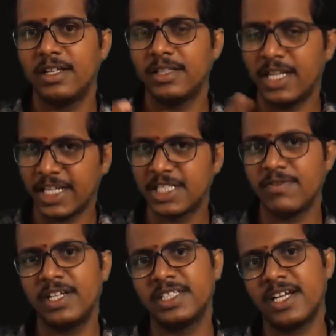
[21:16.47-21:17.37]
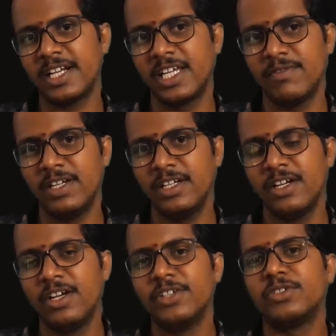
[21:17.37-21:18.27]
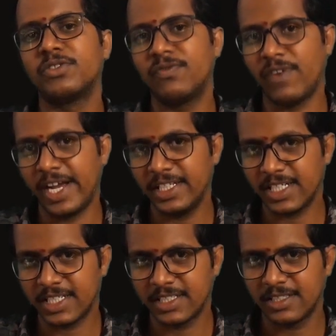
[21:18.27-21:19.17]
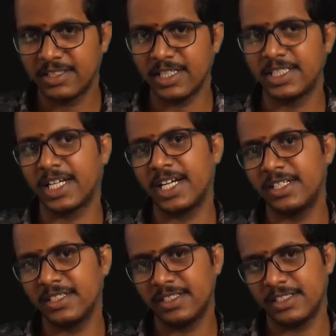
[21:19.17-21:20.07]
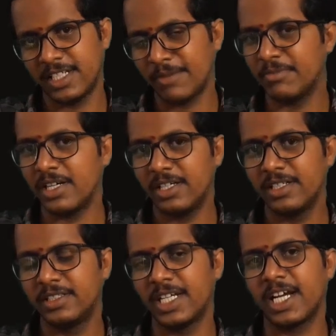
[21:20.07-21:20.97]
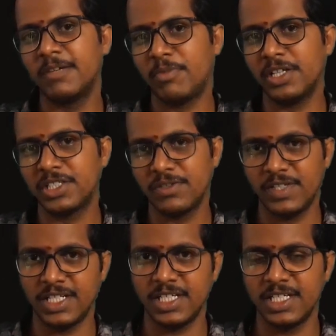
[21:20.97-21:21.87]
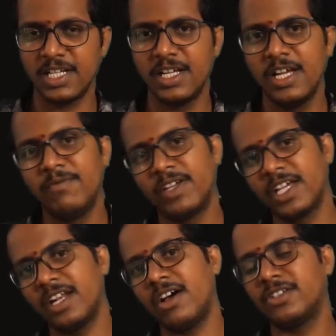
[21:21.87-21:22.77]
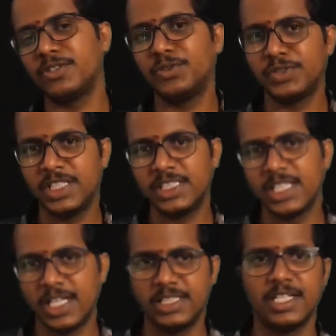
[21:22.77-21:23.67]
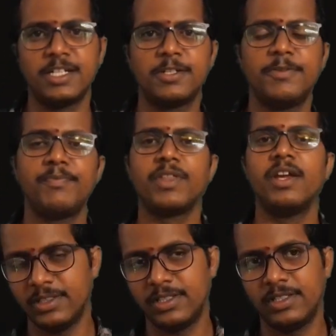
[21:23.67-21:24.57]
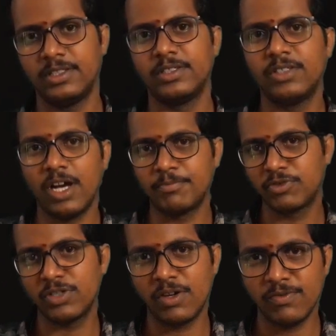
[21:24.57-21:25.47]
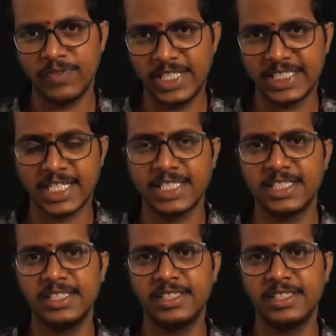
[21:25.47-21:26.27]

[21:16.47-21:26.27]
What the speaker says: the next one is not given. So to find the second number, second positive integer, we can also use this result. So up to now we discussed